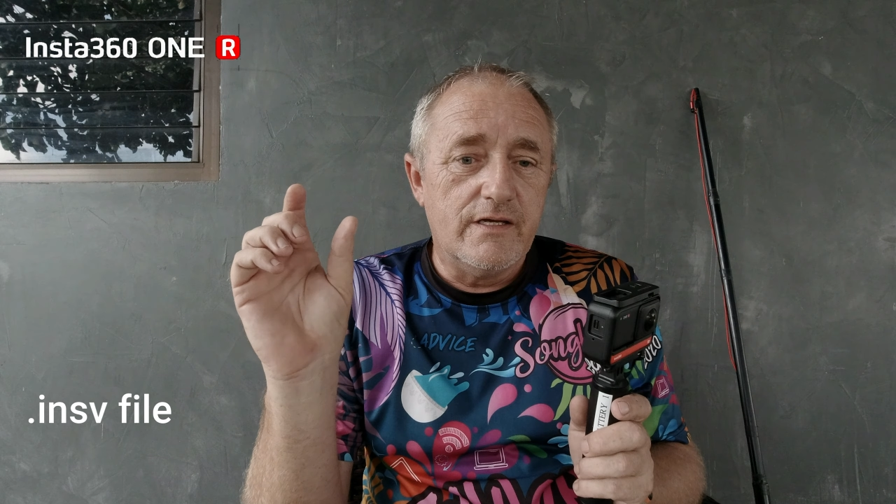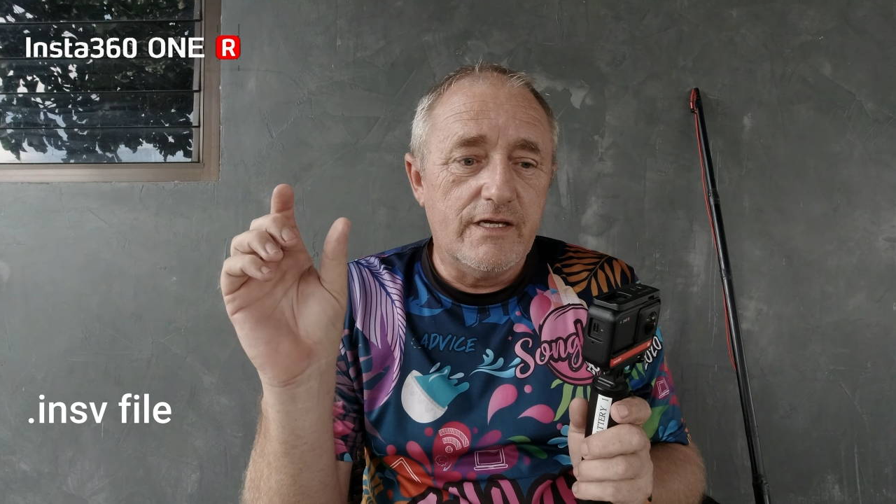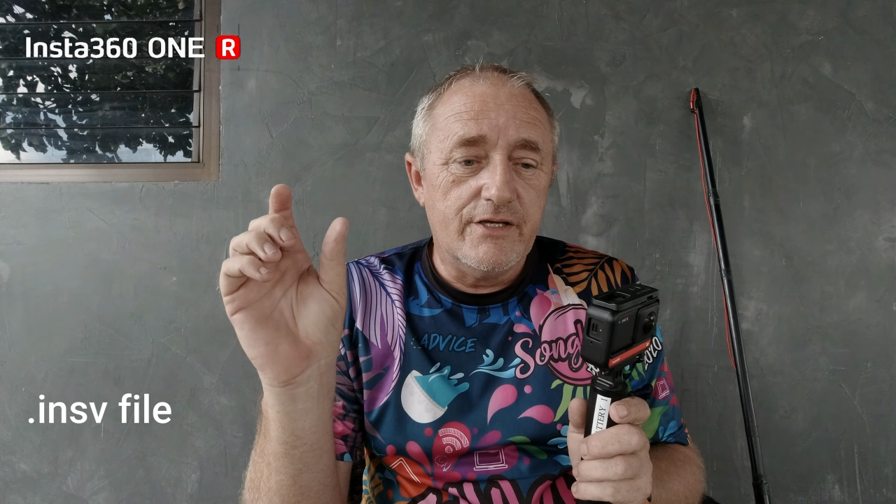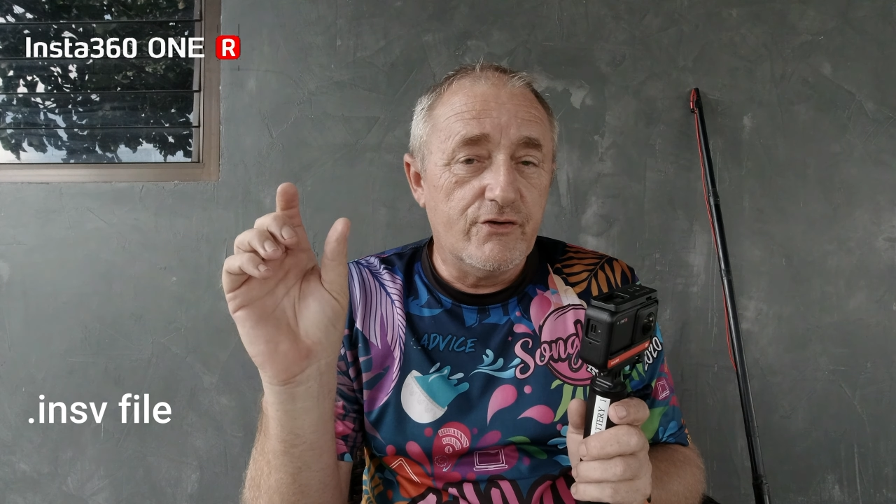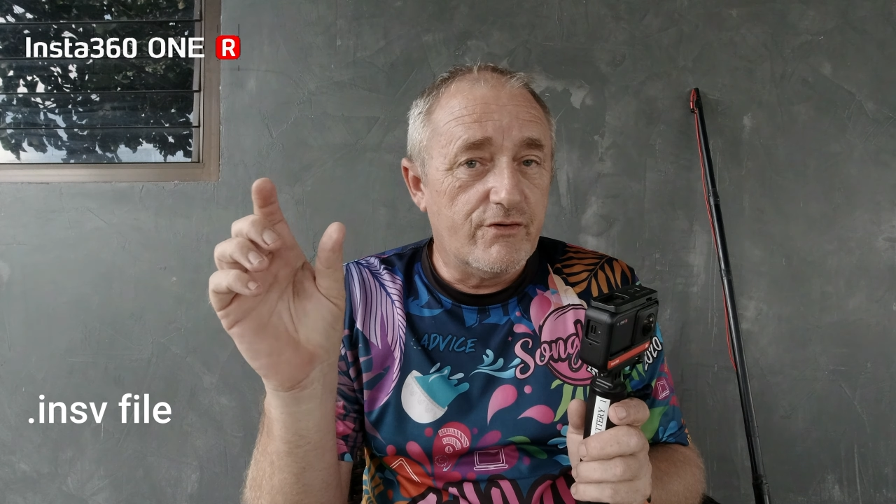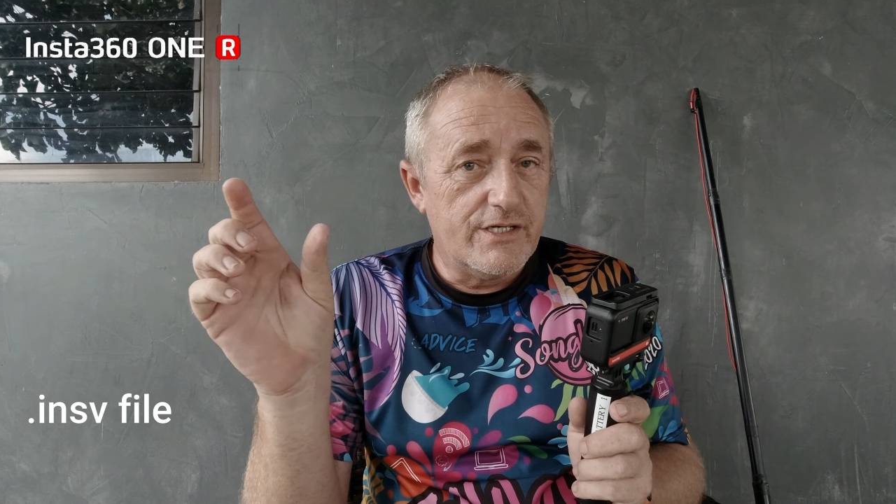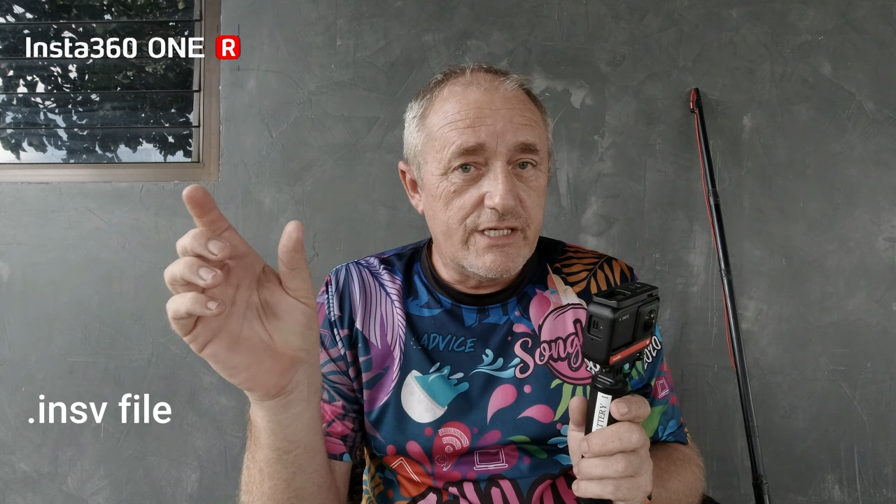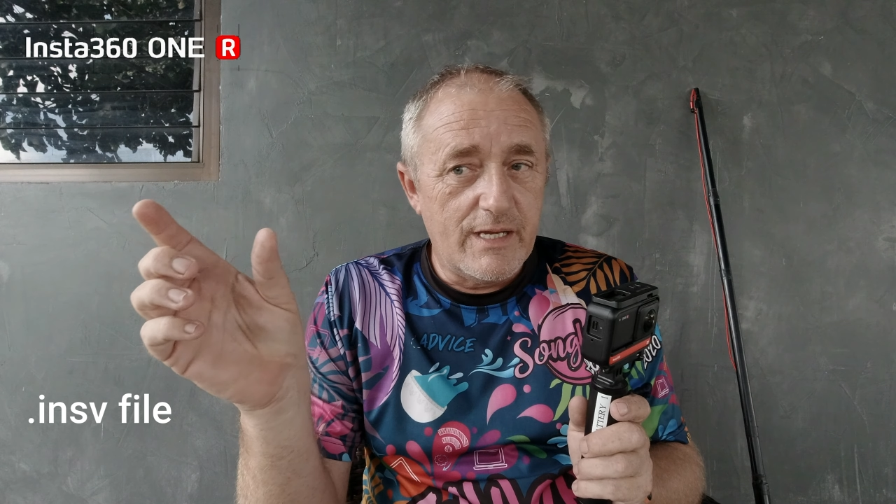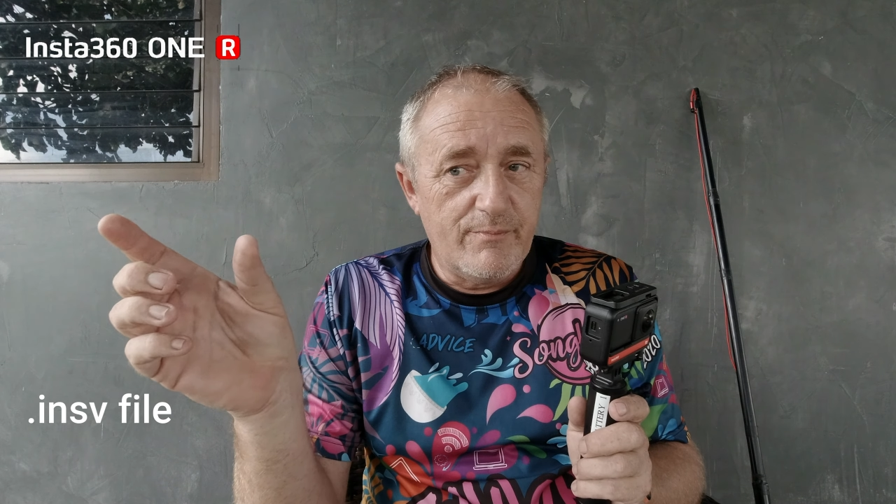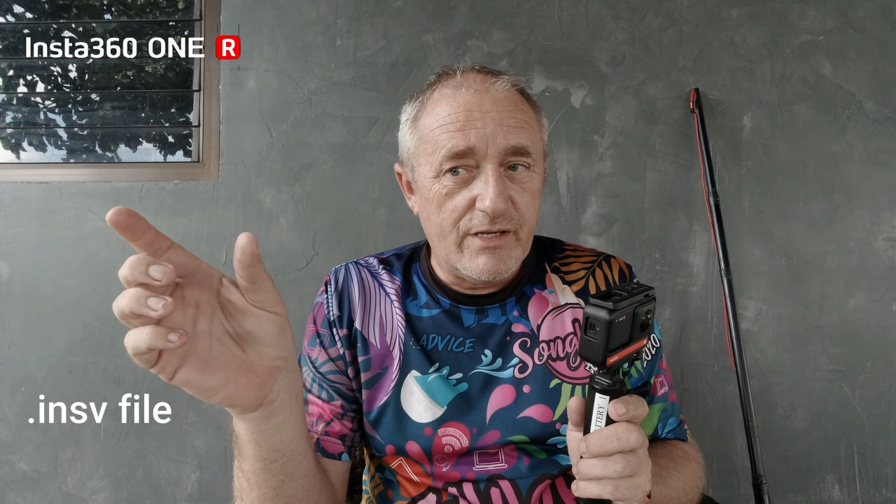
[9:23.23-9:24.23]
not an
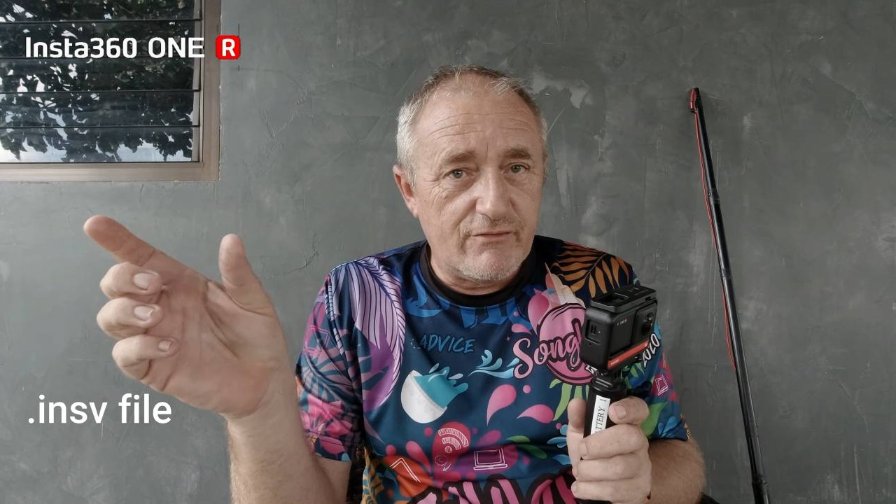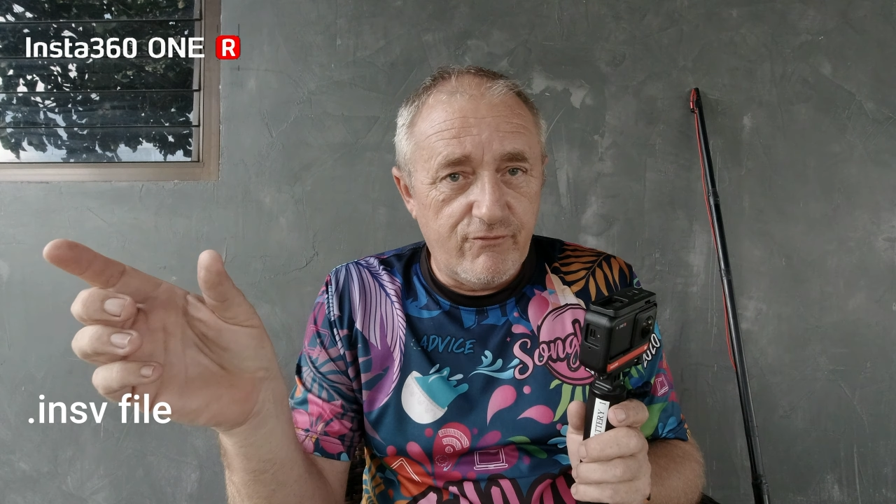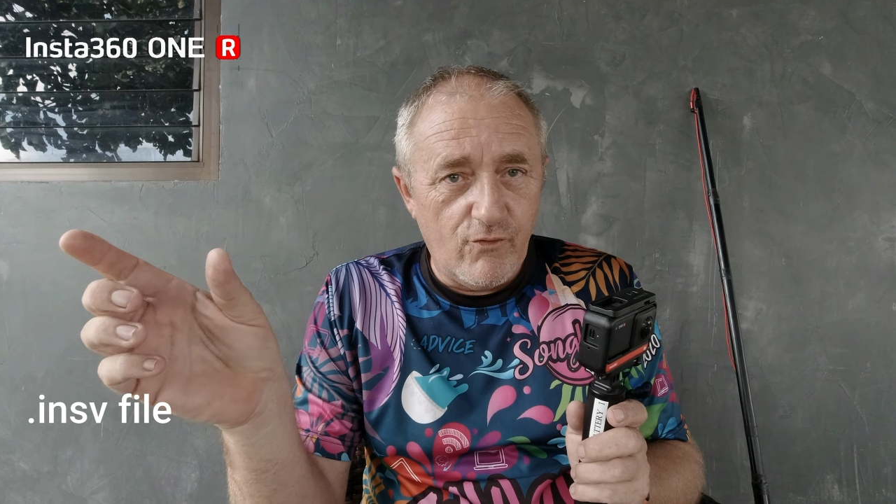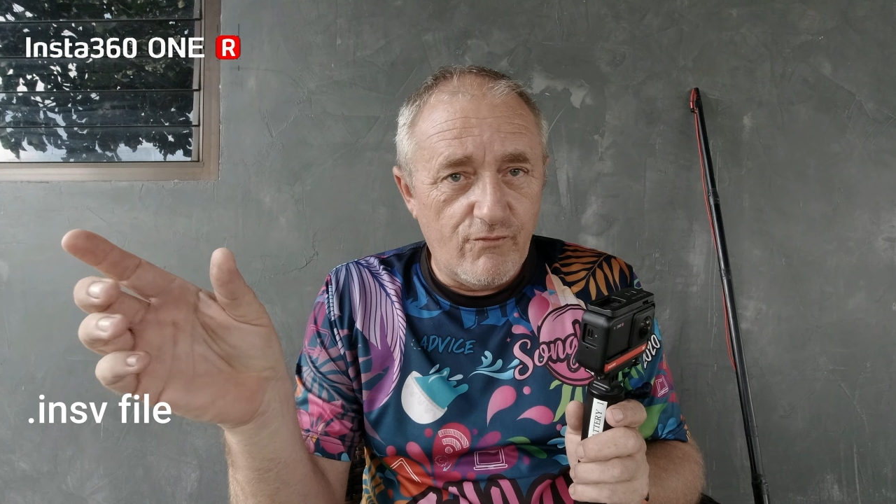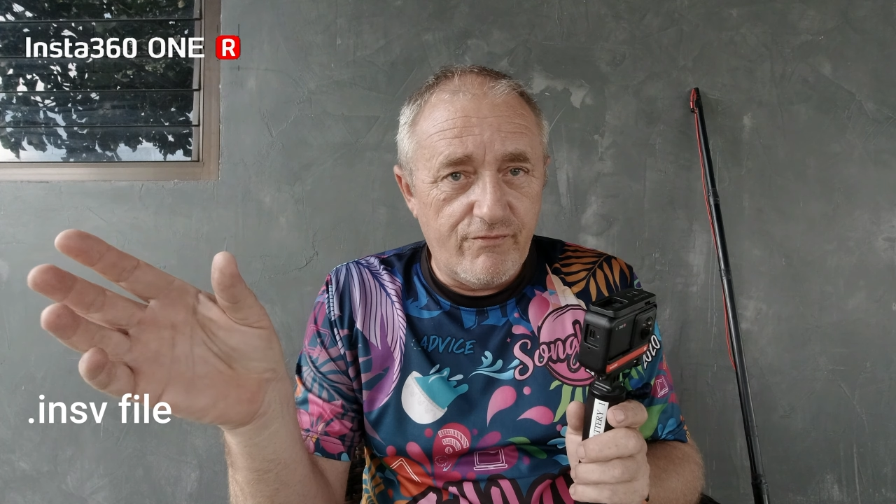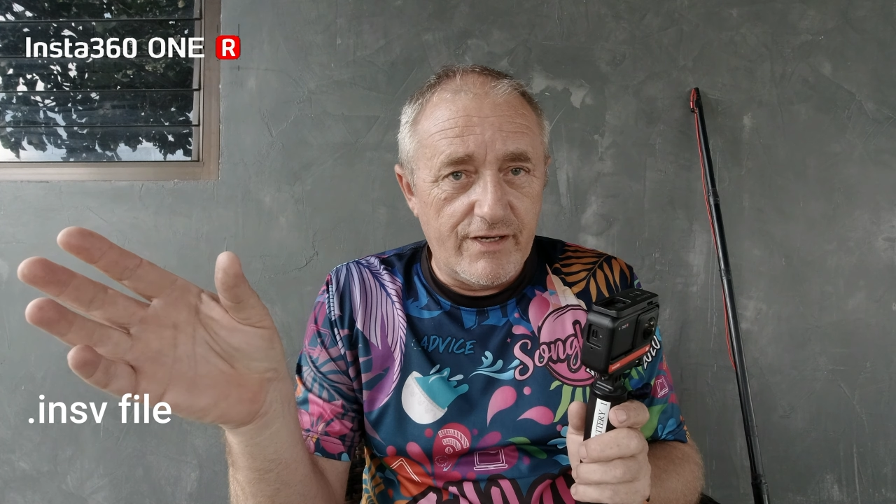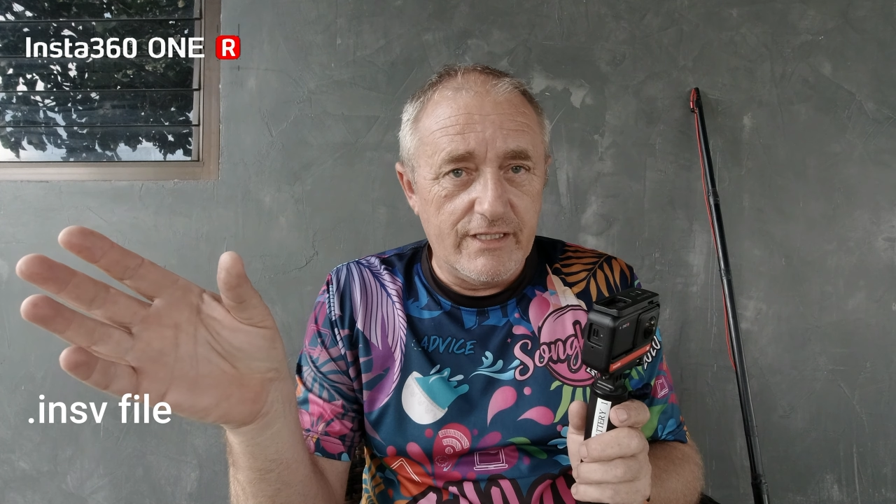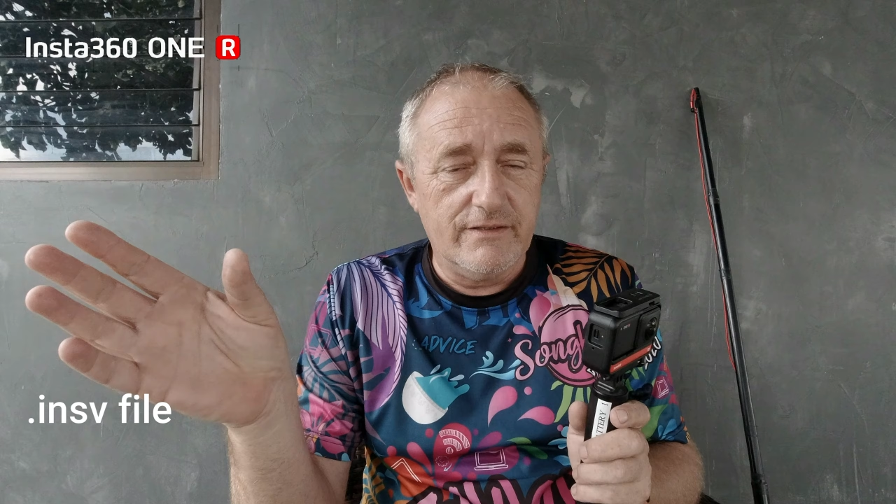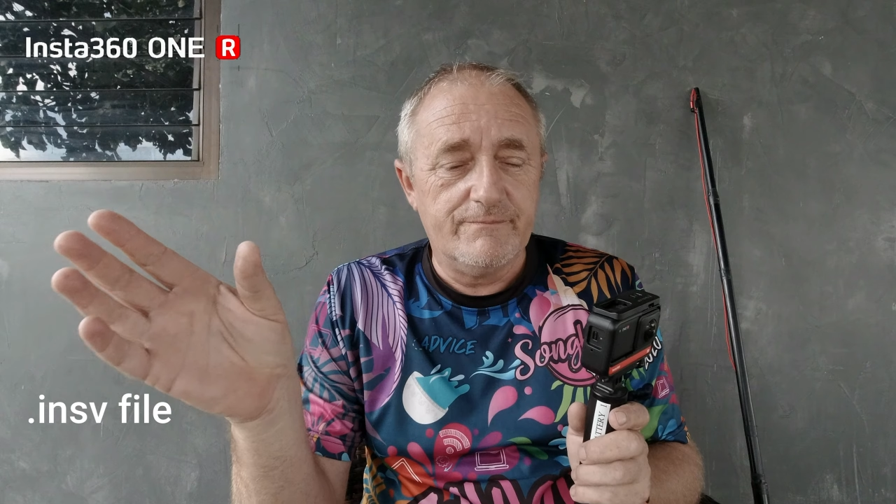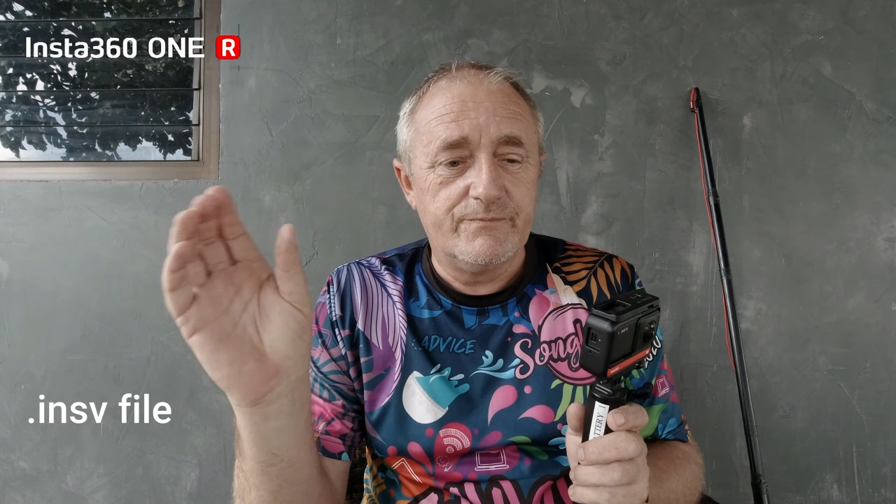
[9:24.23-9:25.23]
MPEG-4
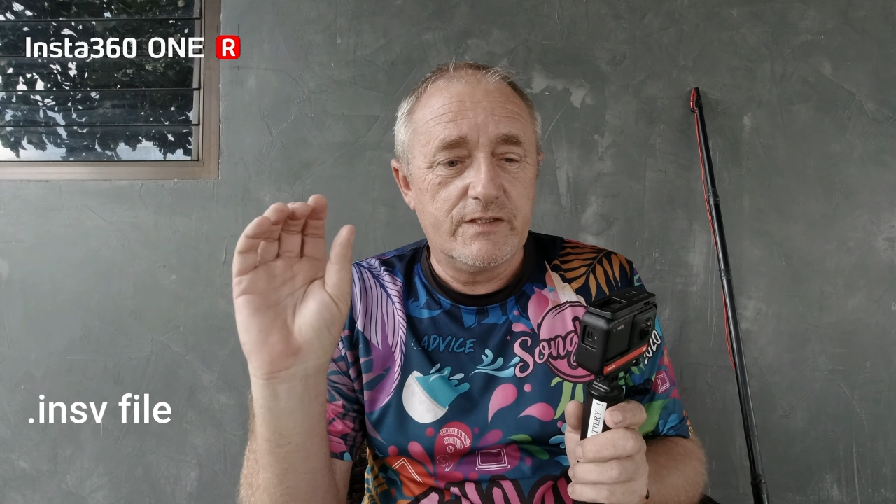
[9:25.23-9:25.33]
file.